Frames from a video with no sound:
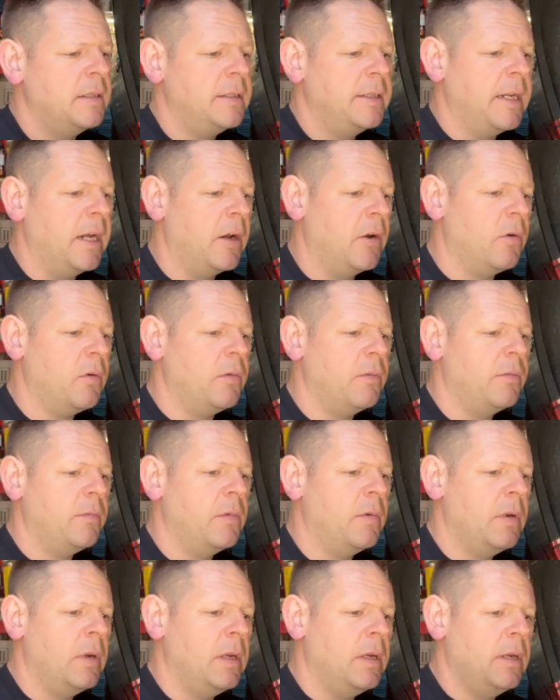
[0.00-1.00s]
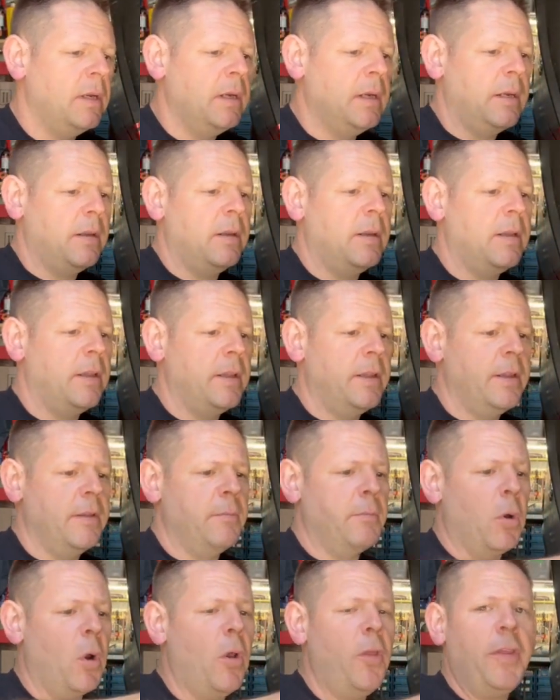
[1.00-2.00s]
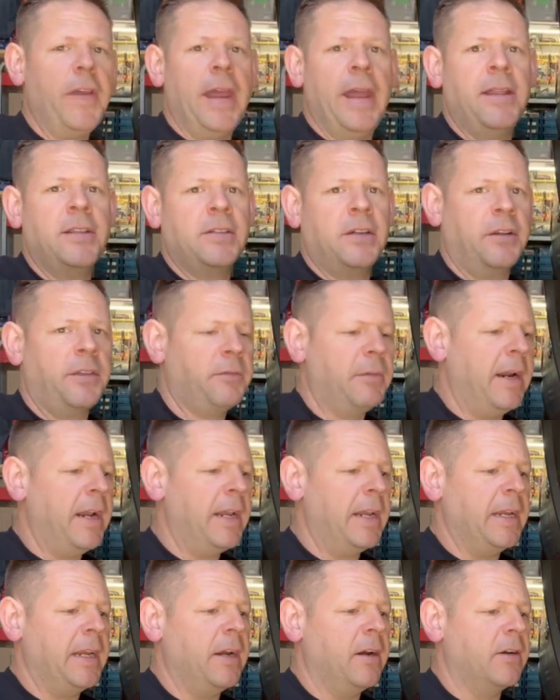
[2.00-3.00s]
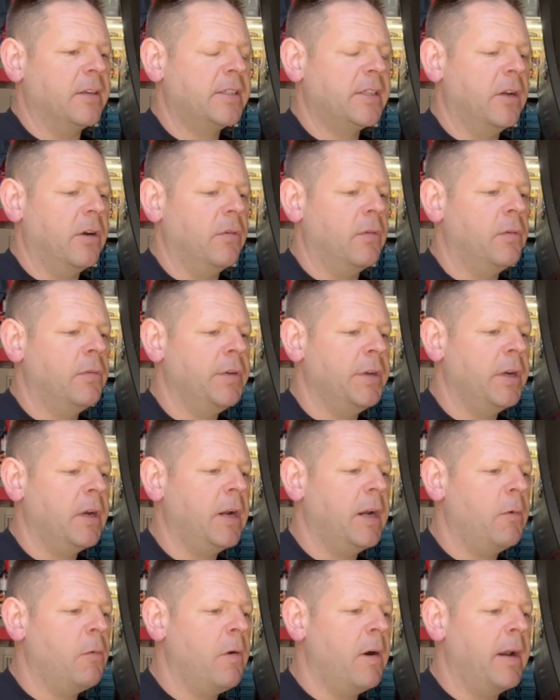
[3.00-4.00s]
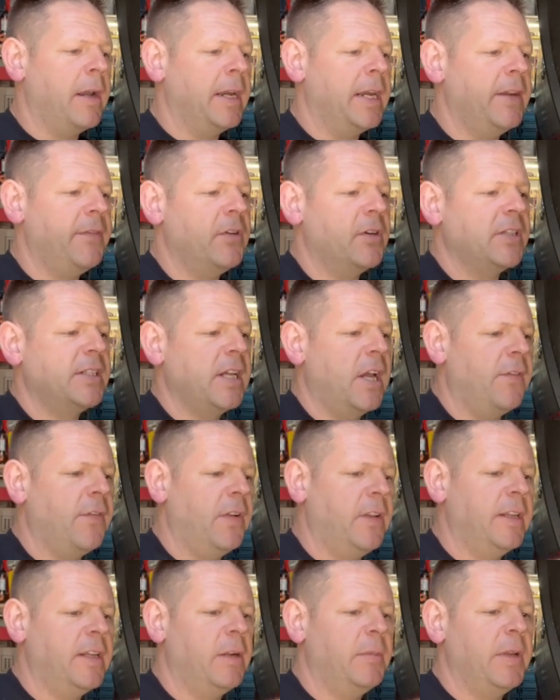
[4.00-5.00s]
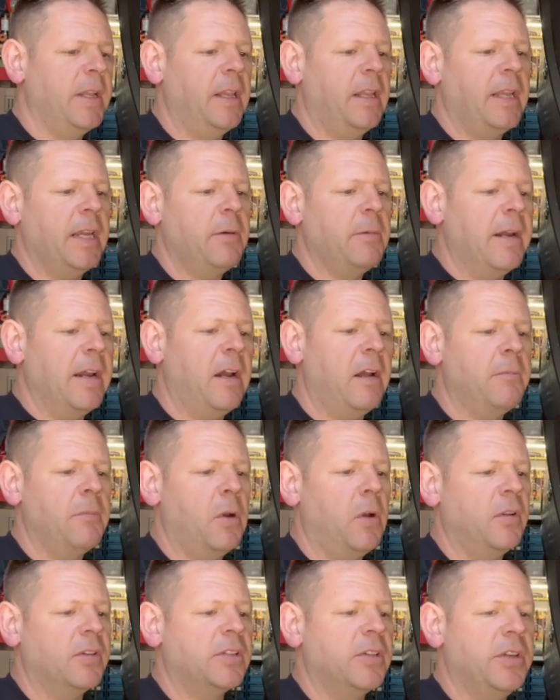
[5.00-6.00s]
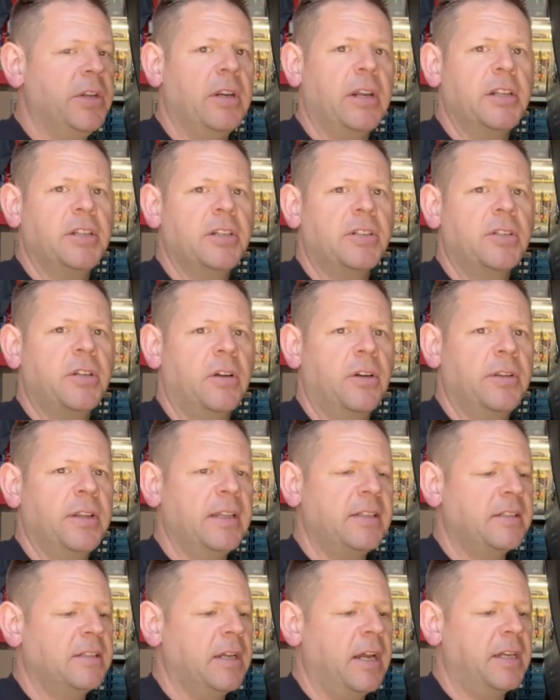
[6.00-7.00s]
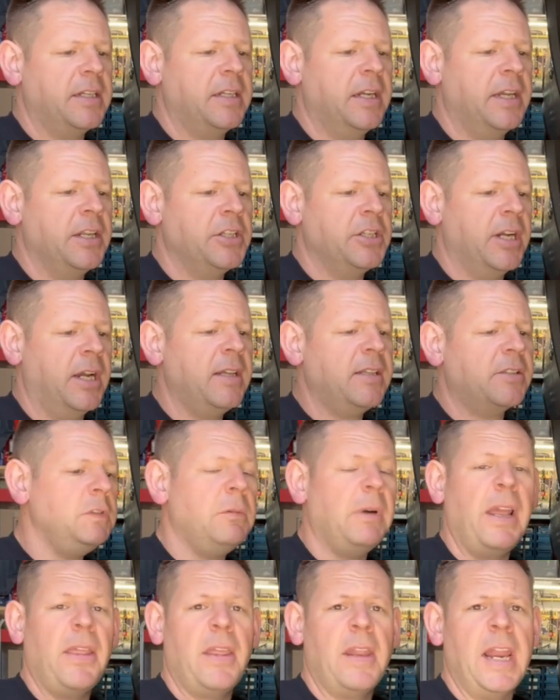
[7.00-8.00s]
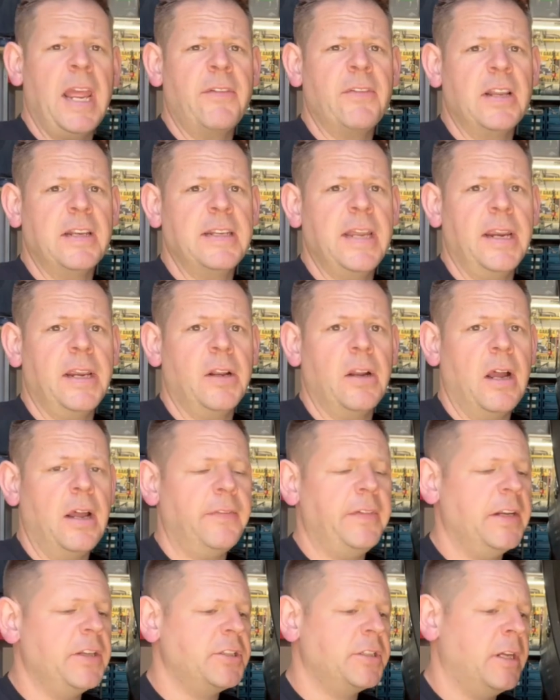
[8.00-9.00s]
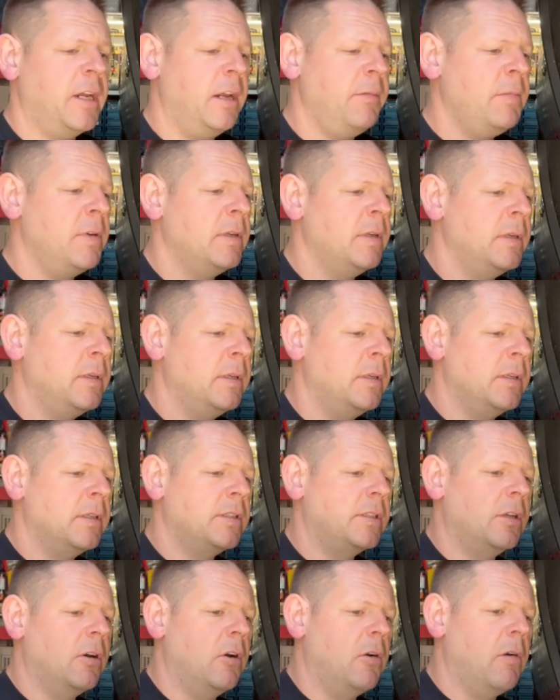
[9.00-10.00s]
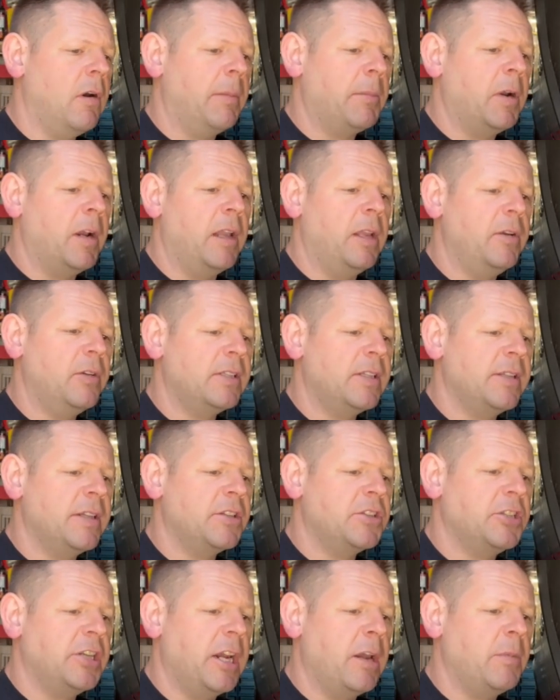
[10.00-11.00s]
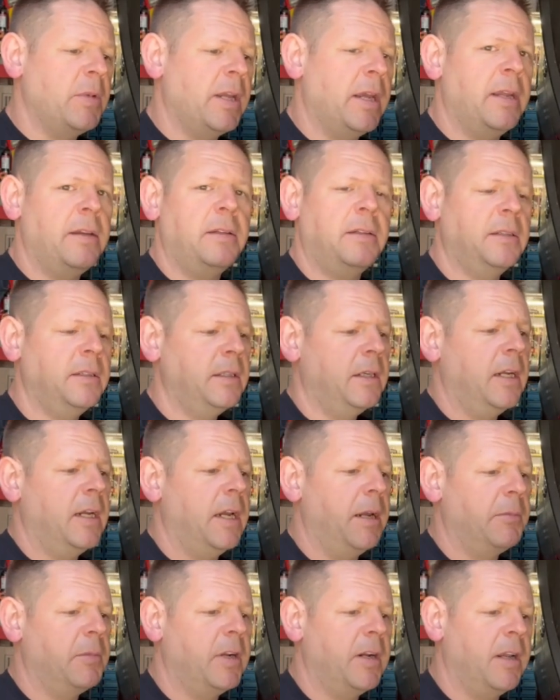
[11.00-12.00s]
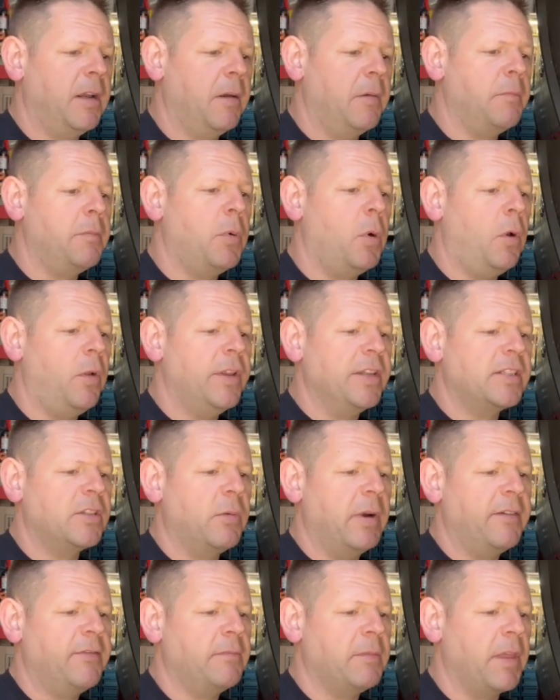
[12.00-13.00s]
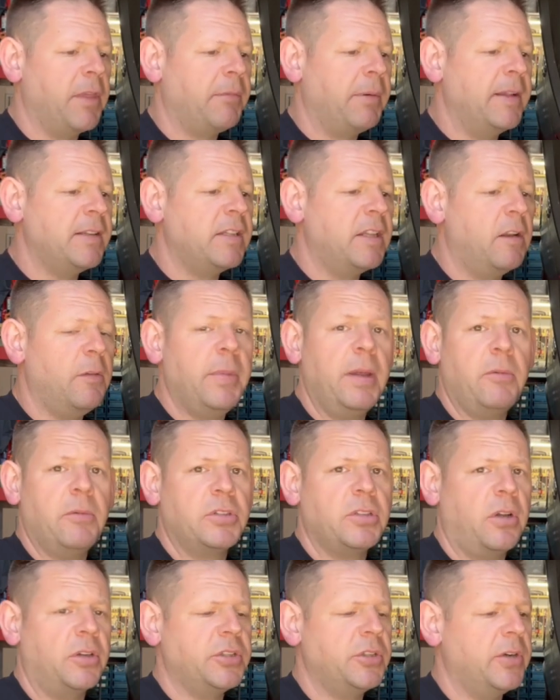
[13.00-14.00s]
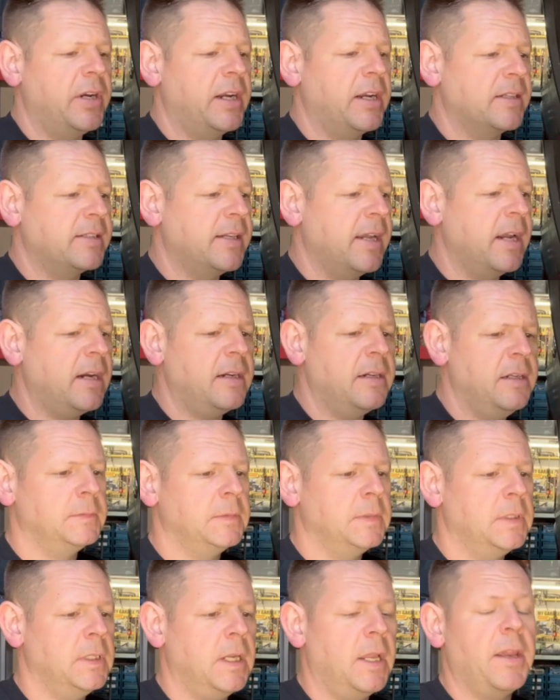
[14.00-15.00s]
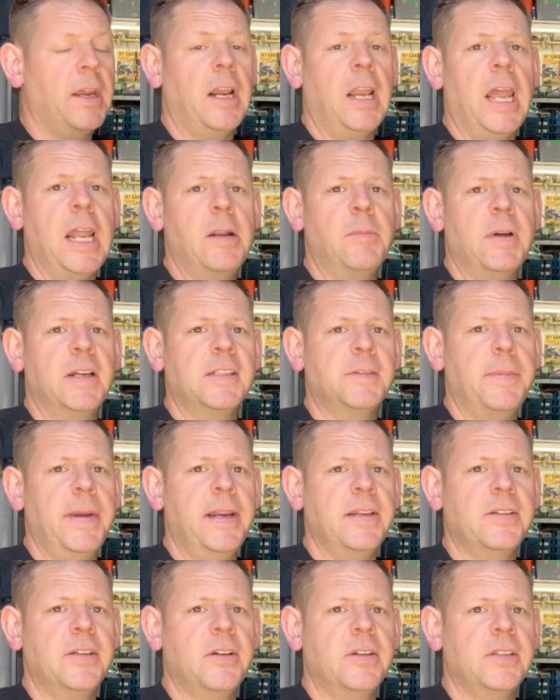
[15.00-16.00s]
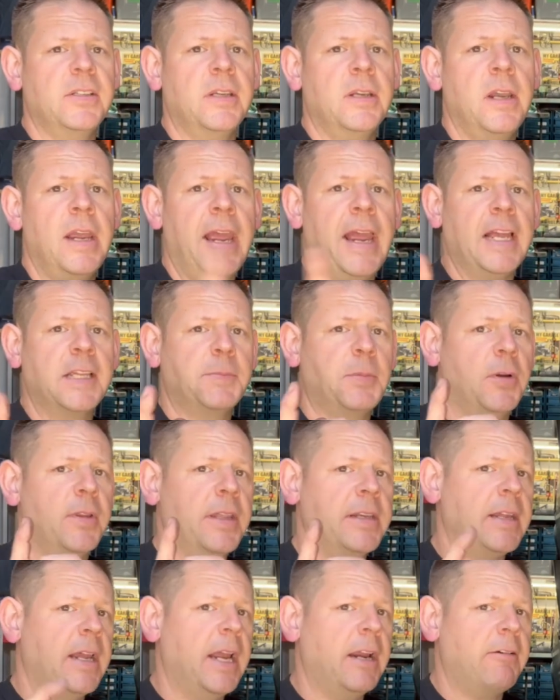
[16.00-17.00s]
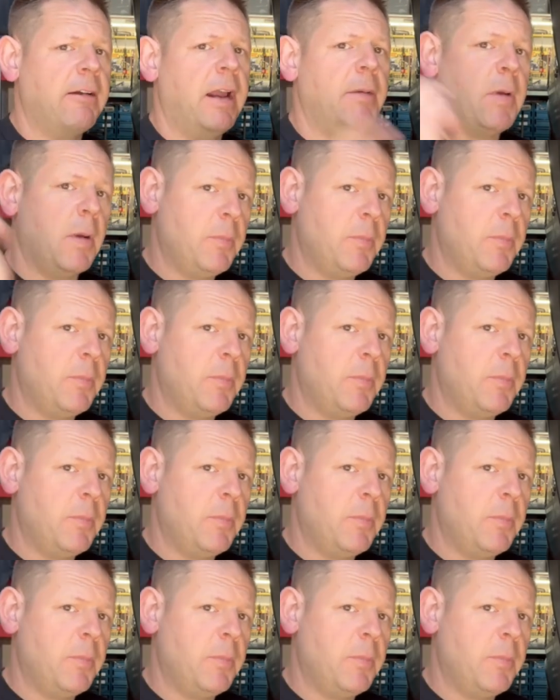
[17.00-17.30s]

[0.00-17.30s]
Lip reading: Now, both ends are threaded here, so you're going to want to give yourself a little bit of leeway on both so you can just turn this nut to adjust rather than having to take it off each time. So I'm going to loosen this jam nut. I'm going to pull this away from the threads a little bit, which I'll show you in a sec. I'm going to line up my spacers as per the diagram.